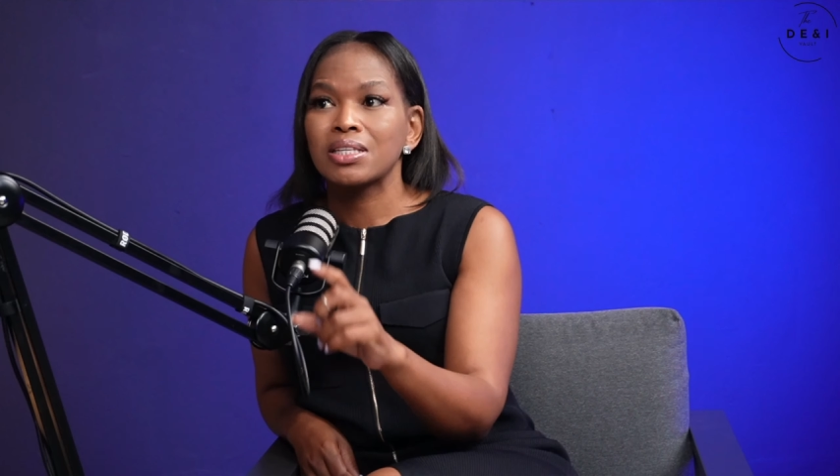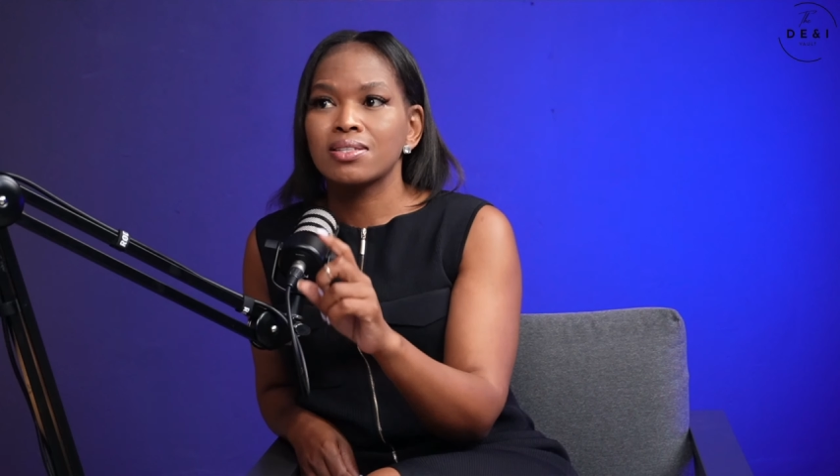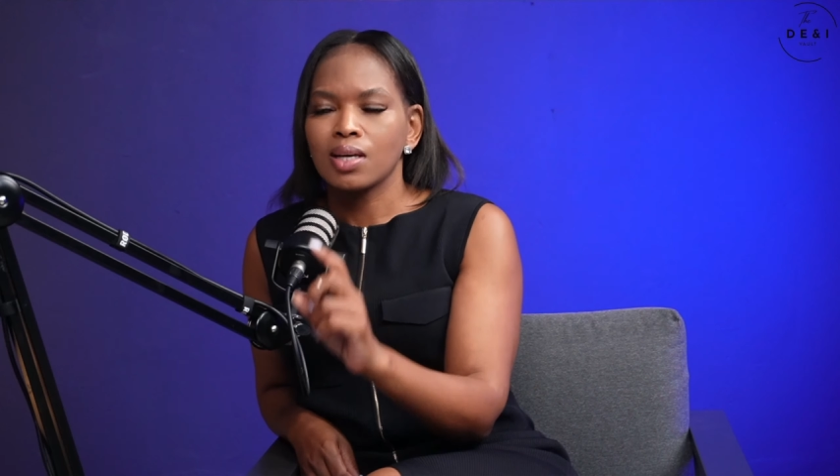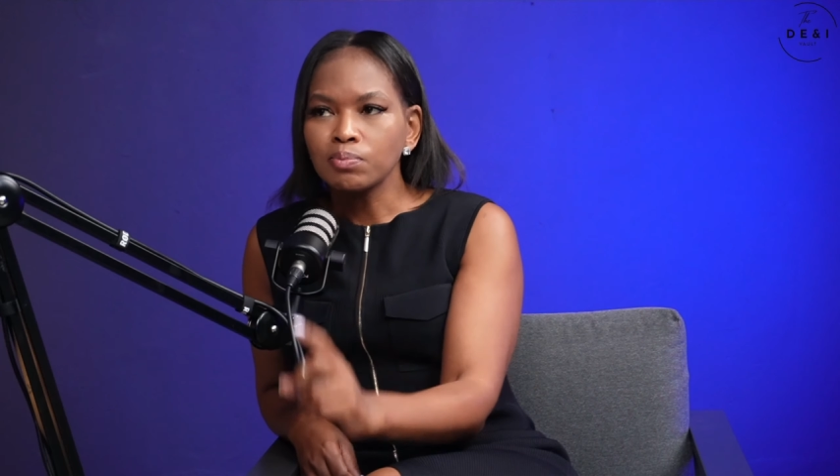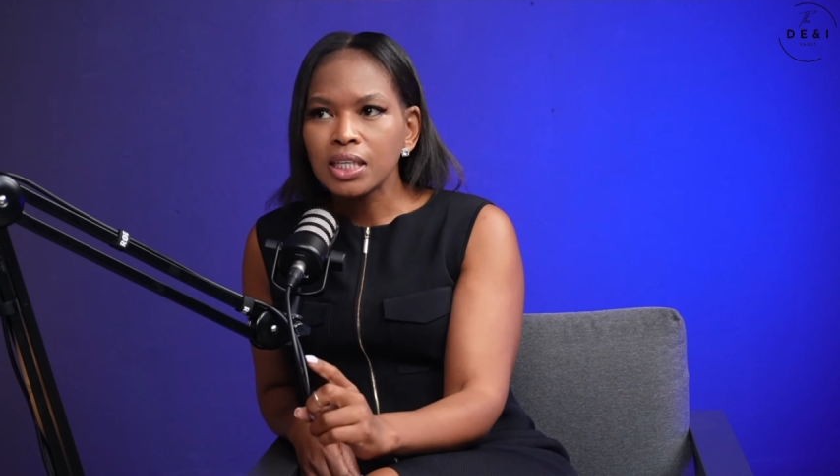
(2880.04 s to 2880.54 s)

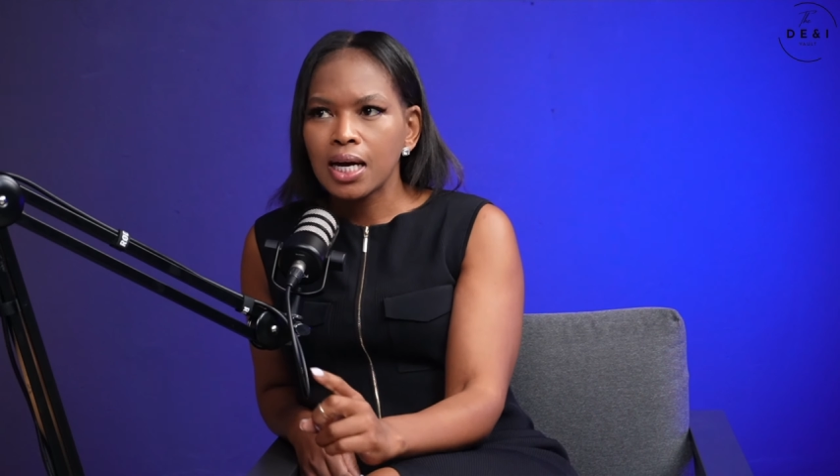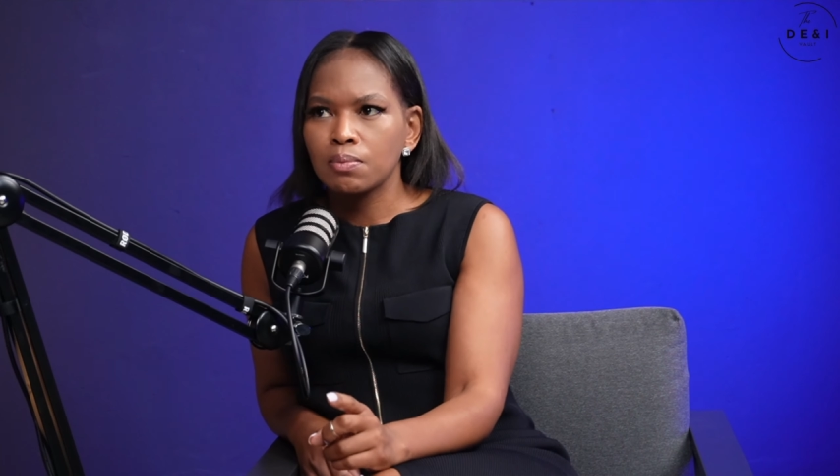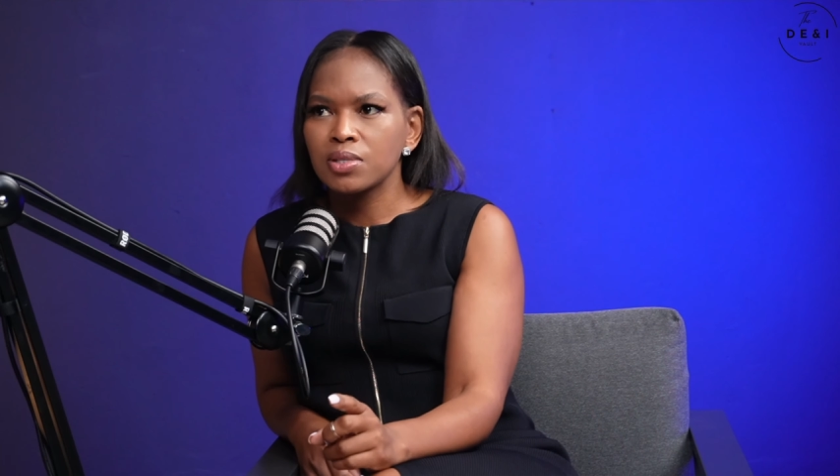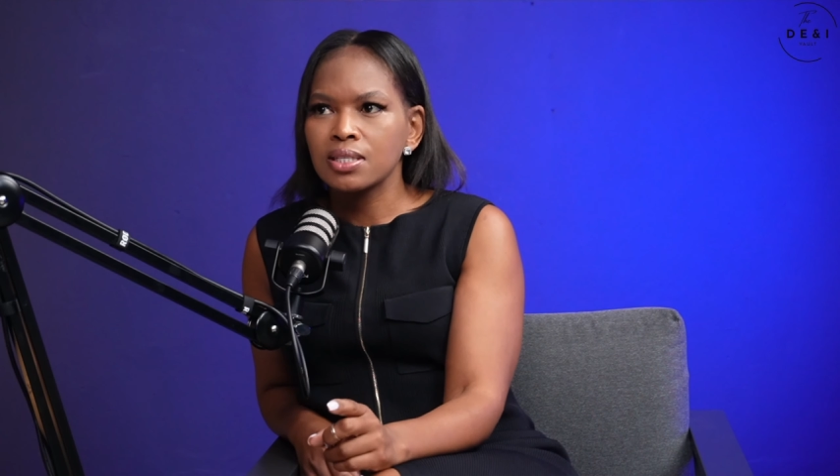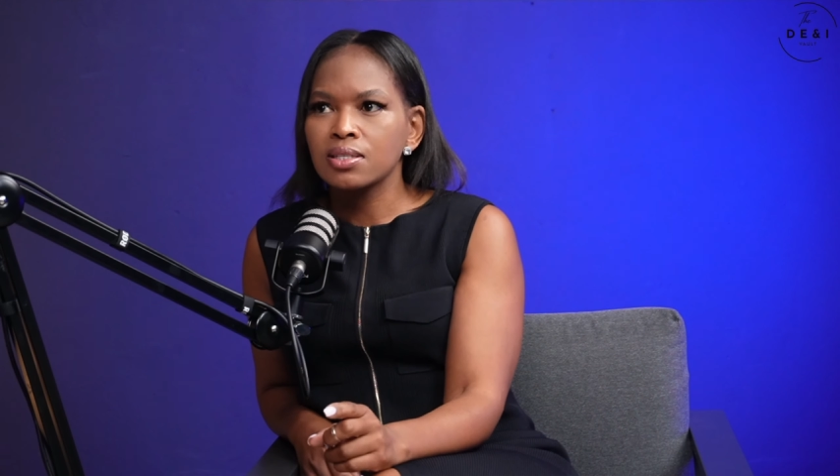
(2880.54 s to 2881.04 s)

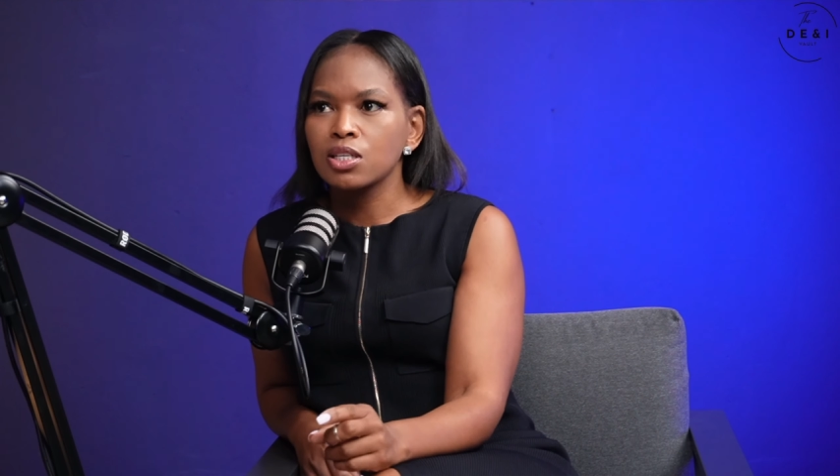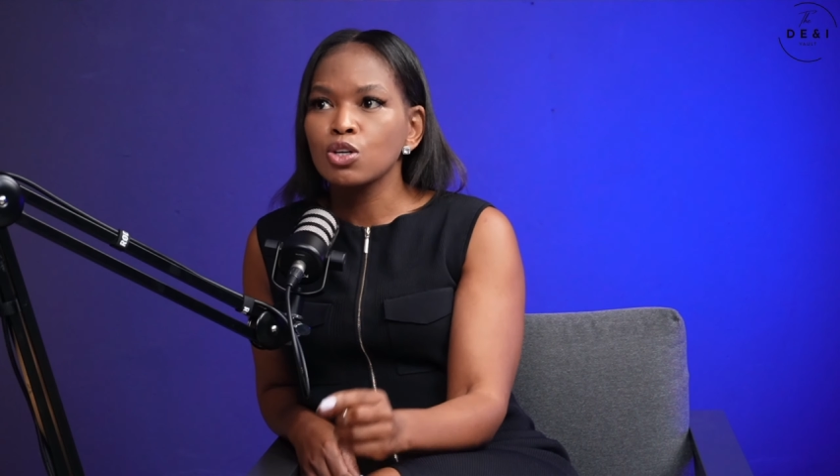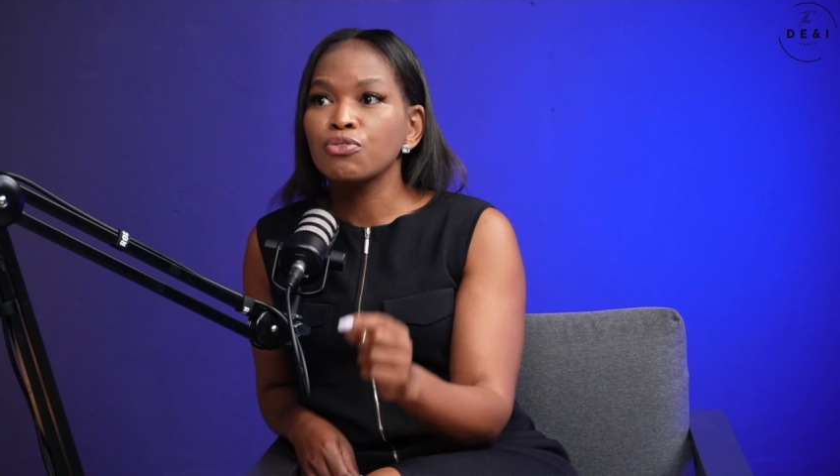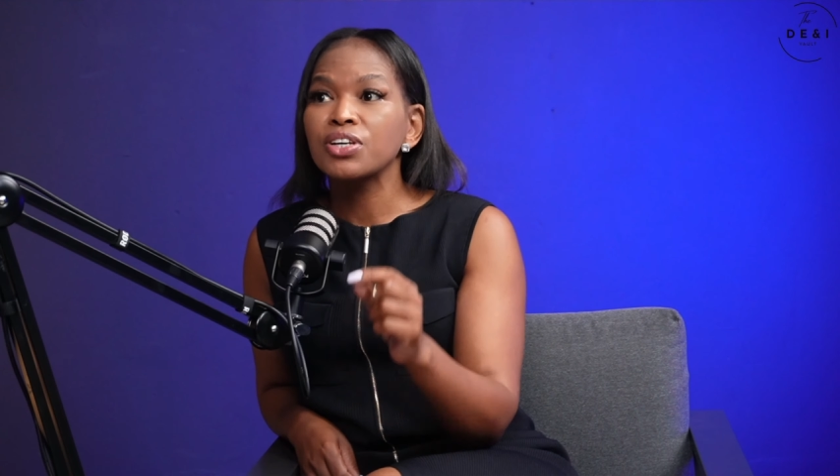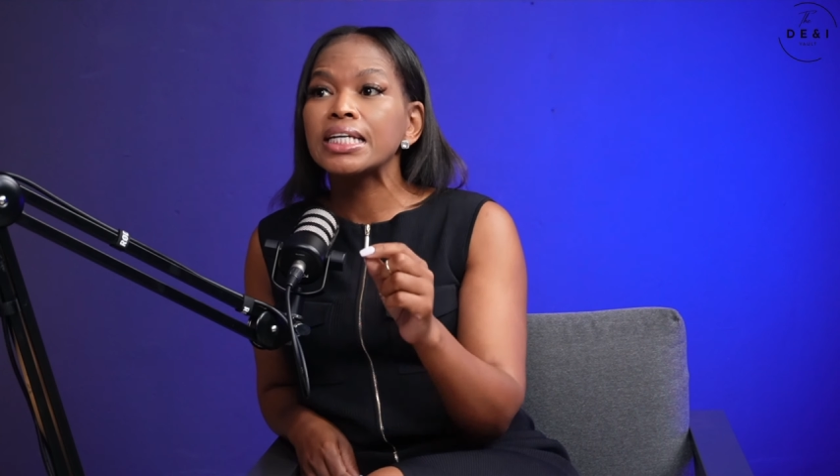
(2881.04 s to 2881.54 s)
sometimes, instead
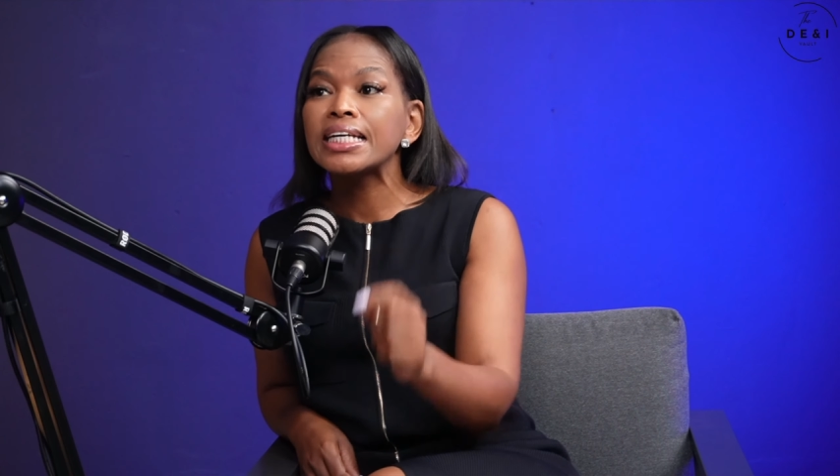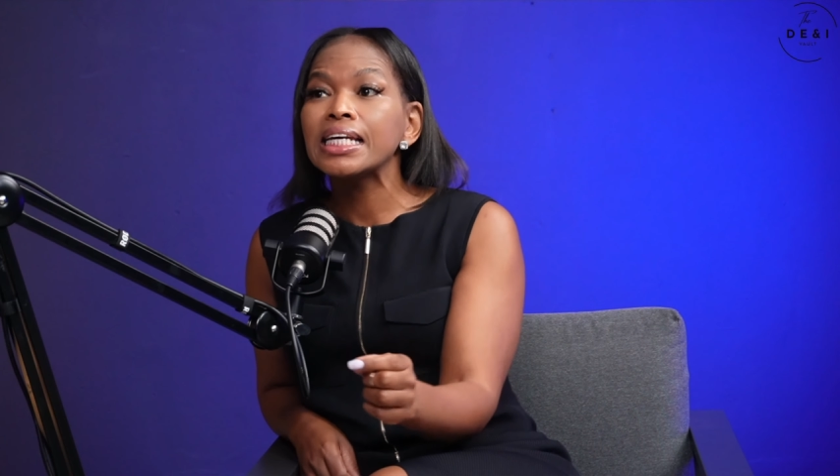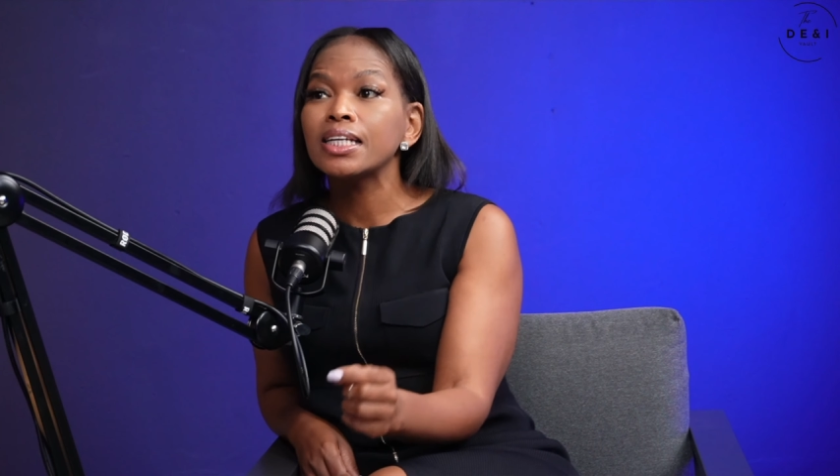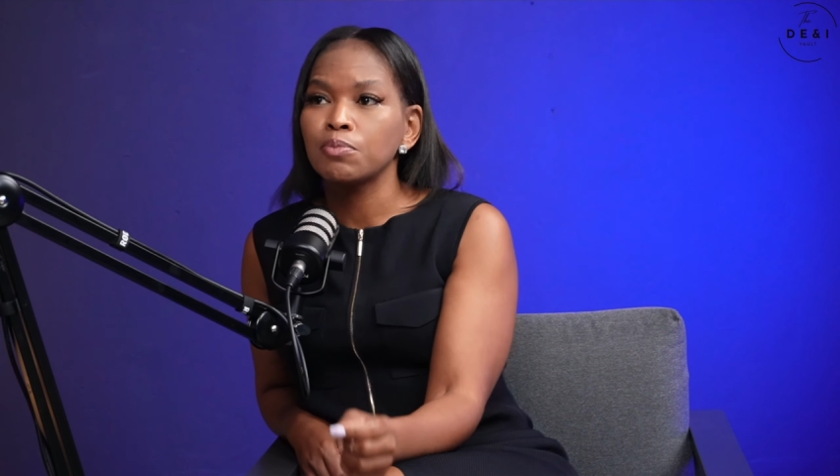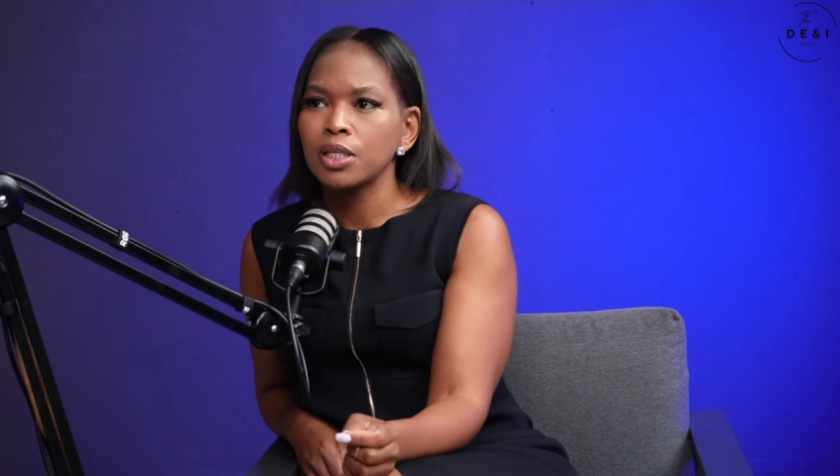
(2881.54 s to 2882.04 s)
of
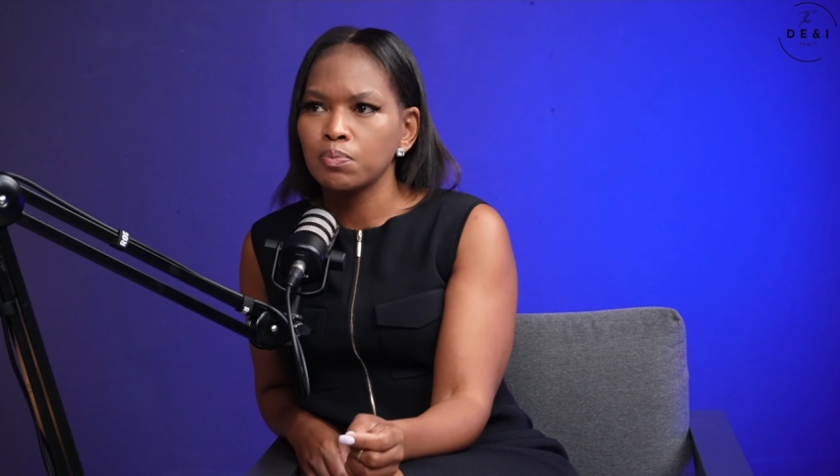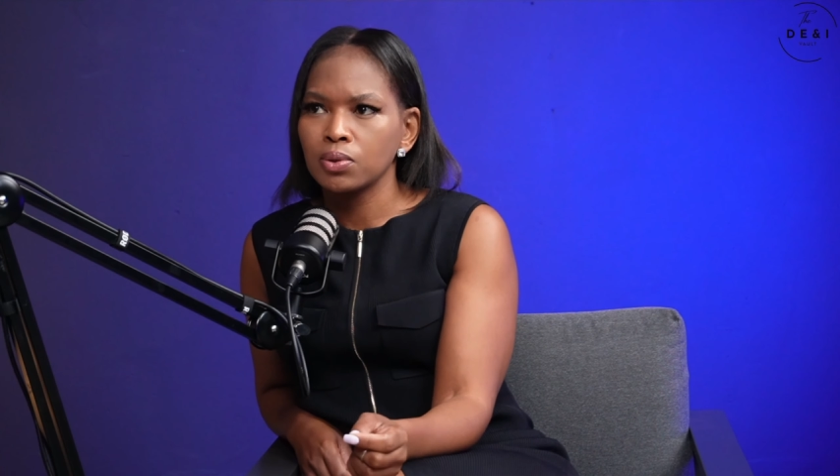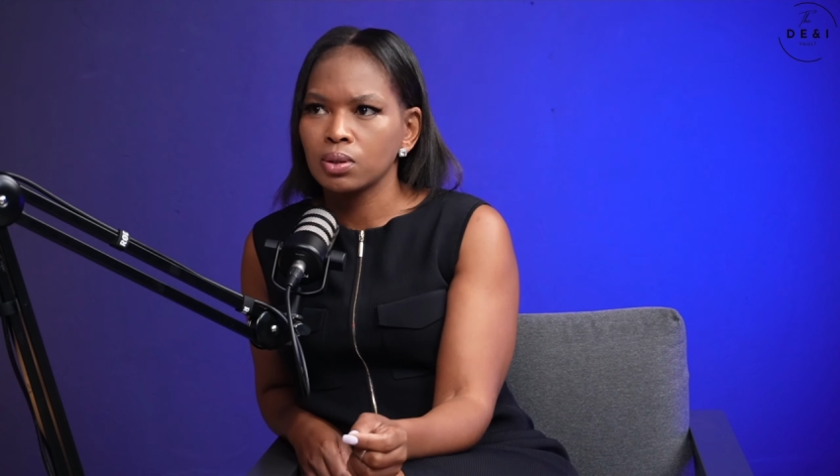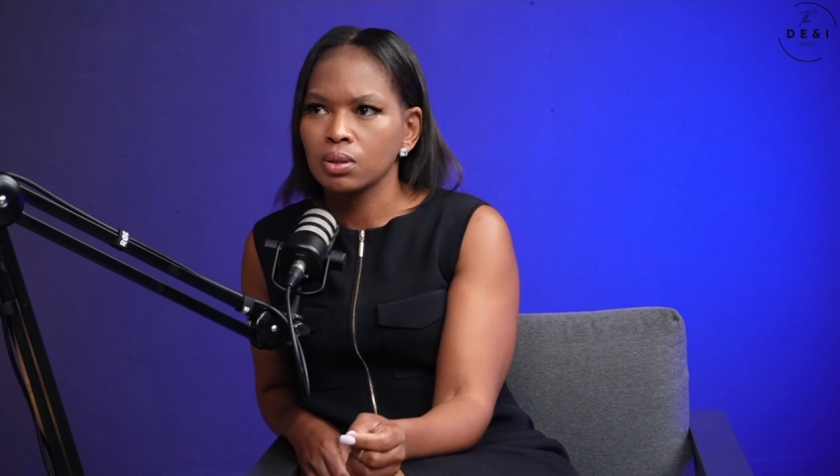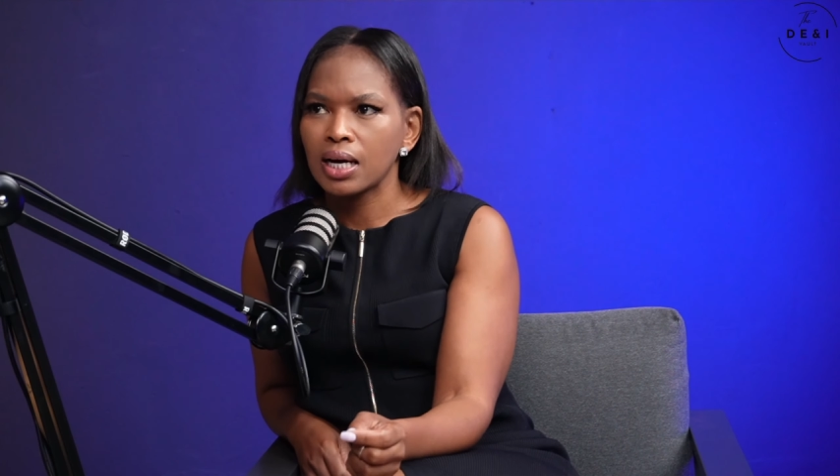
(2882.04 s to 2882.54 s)
healing people